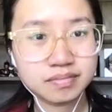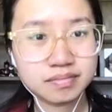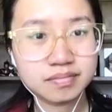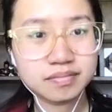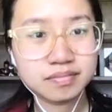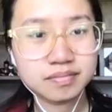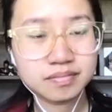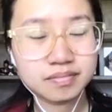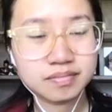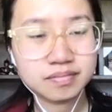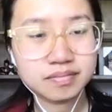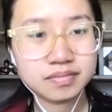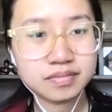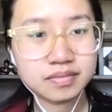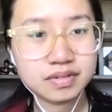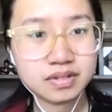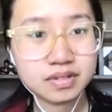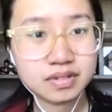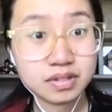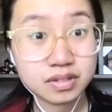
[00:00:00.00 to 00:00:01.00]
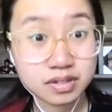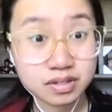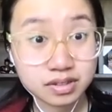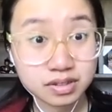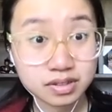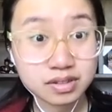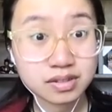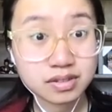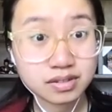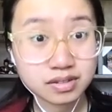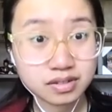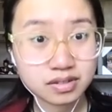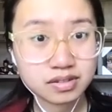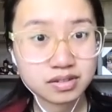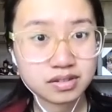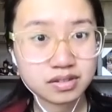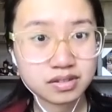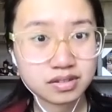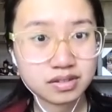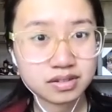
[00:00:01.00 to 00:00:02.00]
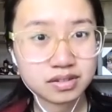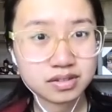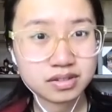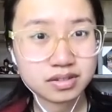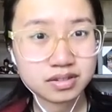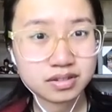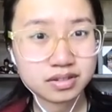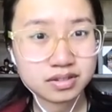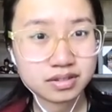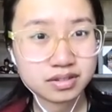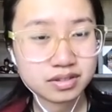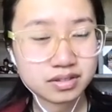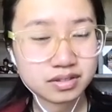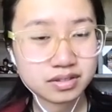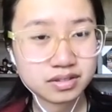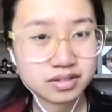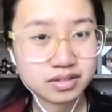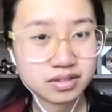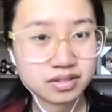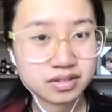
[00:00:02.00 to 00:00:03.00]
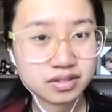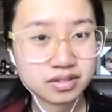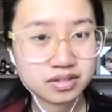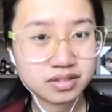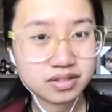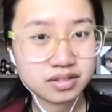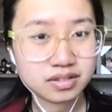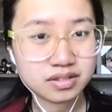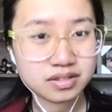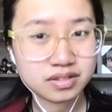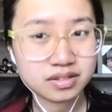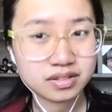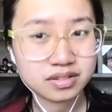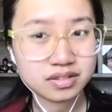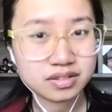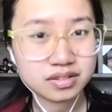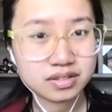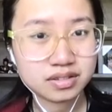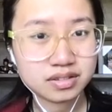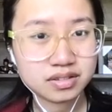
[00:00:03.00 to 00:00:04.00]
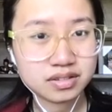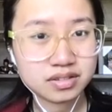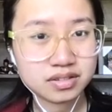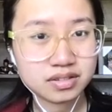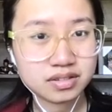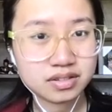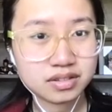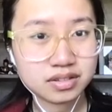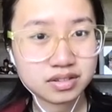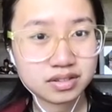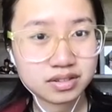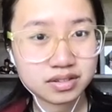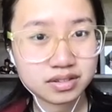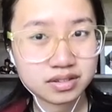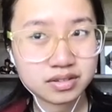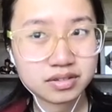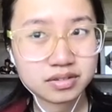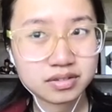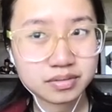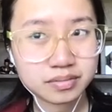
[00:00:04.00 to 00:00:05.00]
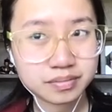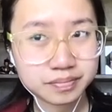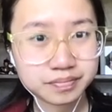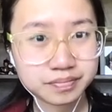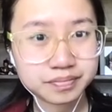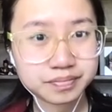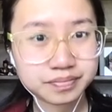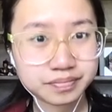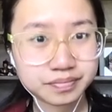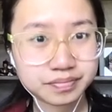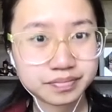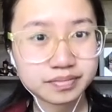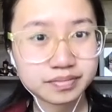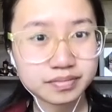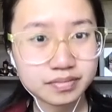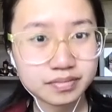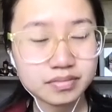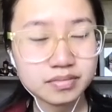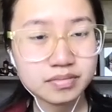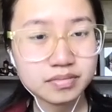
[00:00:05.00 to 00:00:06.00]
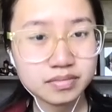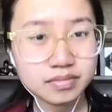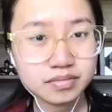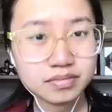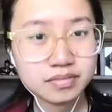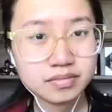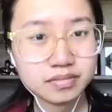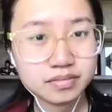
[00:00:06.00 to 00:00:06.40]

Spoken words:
(silent)